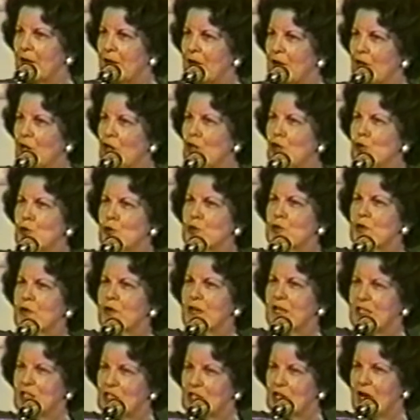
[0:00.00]

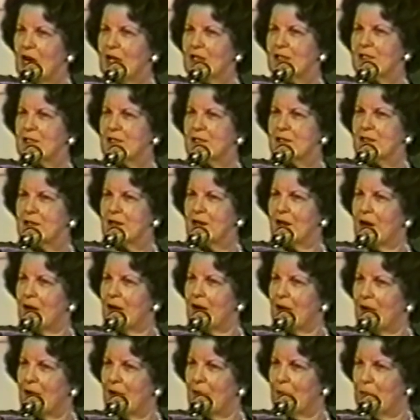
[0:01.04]
usually just
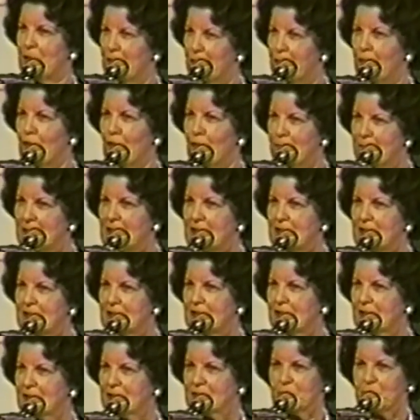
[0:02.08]
before
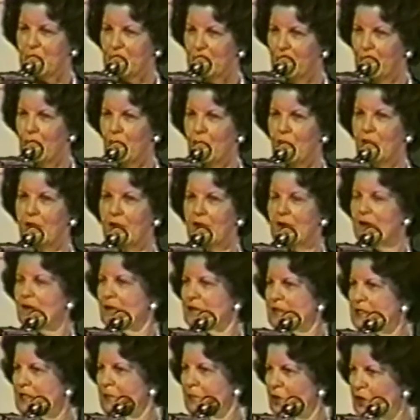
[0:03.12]
meetings, before
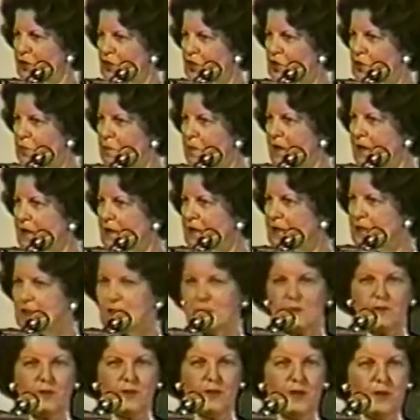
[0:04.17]
someone speaks,
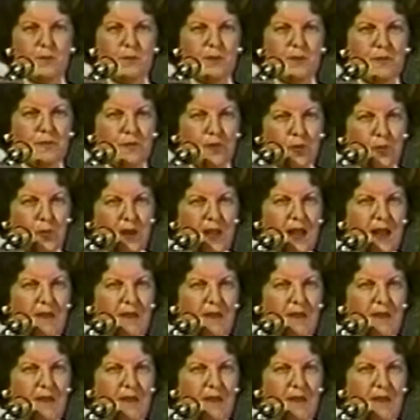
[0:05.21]
or before we have a